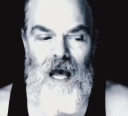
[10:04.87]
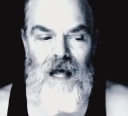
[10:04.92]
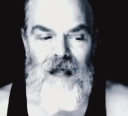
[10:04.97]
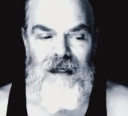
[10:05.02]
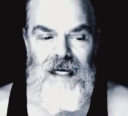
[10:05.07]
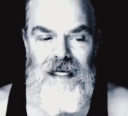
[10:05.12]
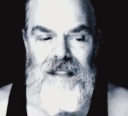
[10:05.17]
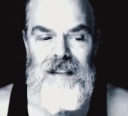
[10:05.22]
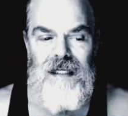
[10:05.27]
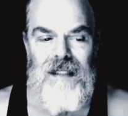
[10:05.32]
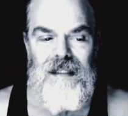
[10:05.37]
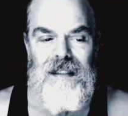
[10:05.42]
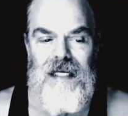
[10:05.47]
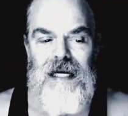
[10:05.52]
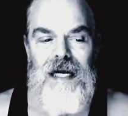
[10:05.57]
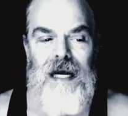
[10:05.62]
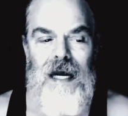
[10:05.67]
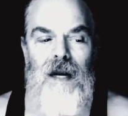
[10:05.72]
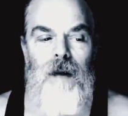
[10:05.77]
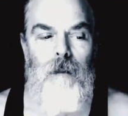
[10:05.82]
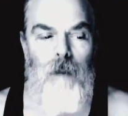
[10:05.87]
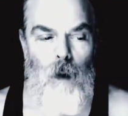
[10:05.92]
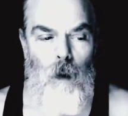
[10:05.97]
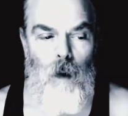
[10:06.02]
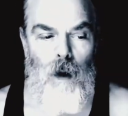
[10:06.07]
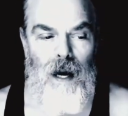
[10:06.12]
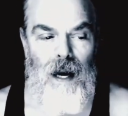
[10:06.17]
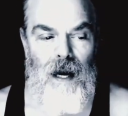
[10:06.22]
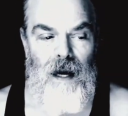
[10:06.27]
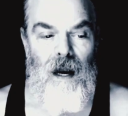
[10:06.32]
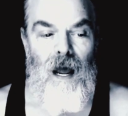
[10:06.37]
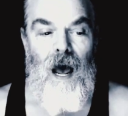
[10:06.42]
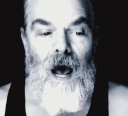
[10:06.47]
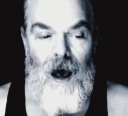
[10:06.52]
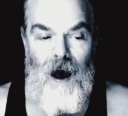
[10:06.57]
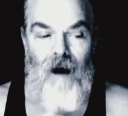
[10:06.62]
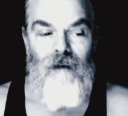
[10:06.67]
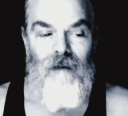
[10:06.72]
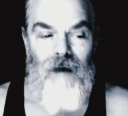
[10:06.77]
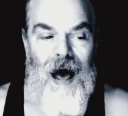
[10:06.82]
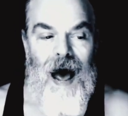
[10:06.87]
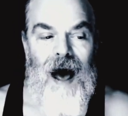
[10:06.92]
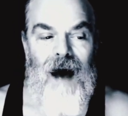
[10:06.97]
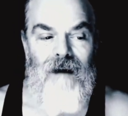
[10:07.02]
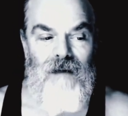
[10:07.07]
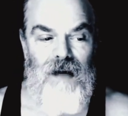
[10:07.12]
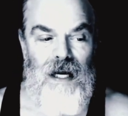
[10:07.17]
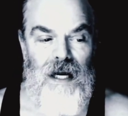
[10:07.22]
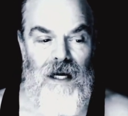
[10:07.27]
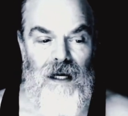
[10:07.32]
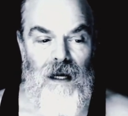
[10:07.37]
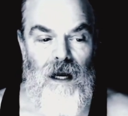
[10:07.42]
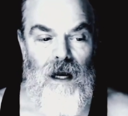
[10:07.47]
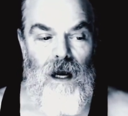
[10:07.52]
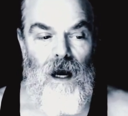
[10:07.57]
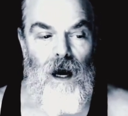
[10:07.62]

this is the end point of having